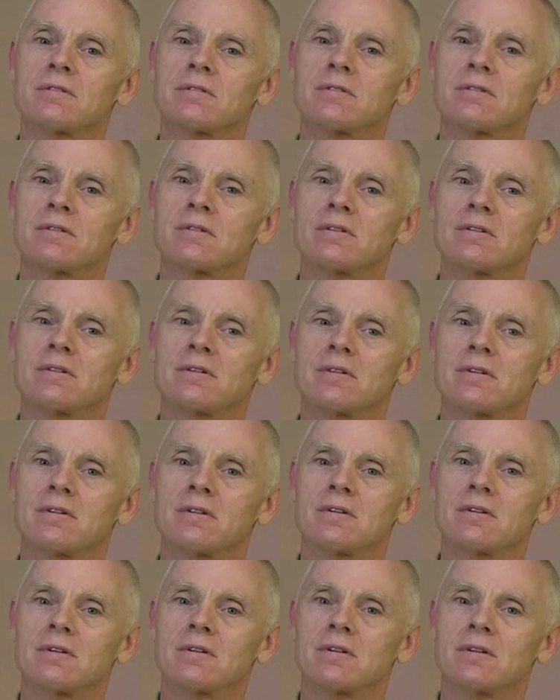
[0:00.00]

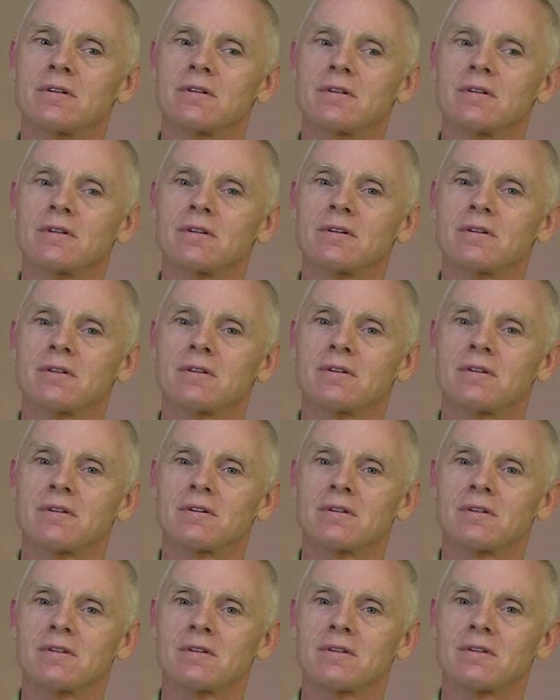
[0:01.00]

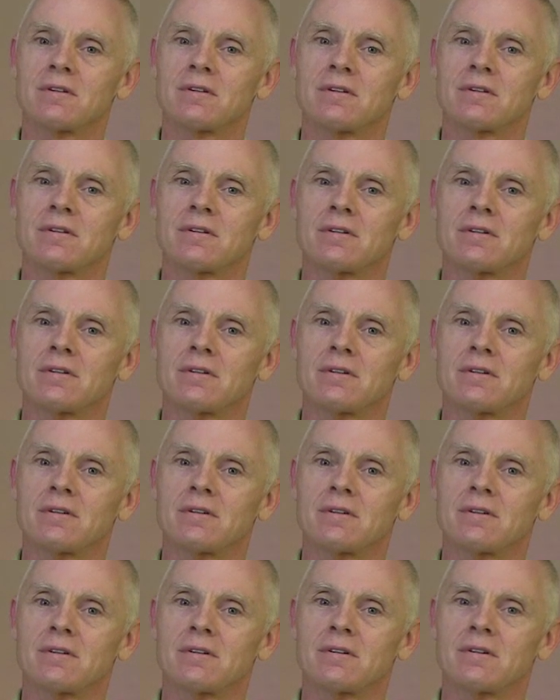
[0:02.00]

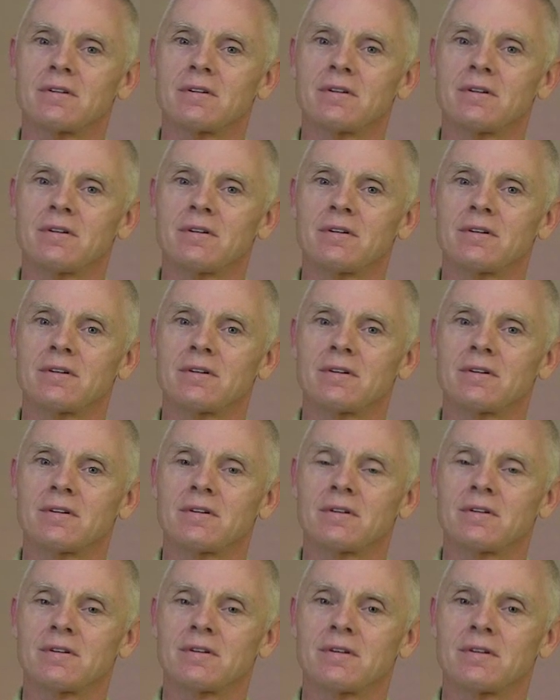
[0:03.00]

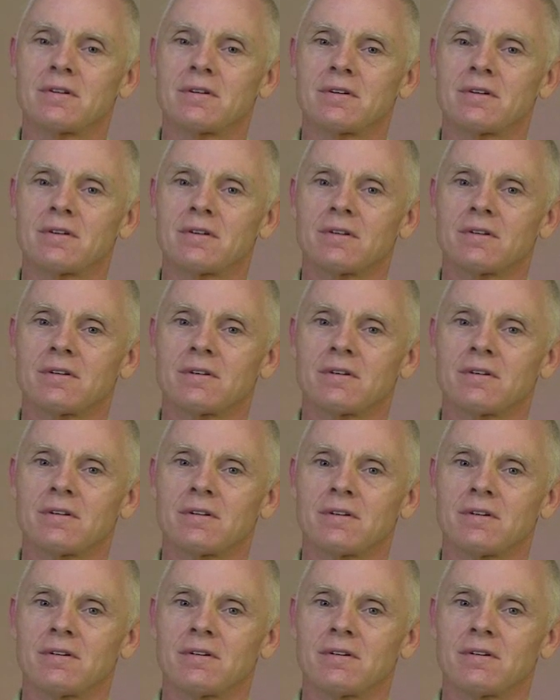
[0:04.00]
(silence)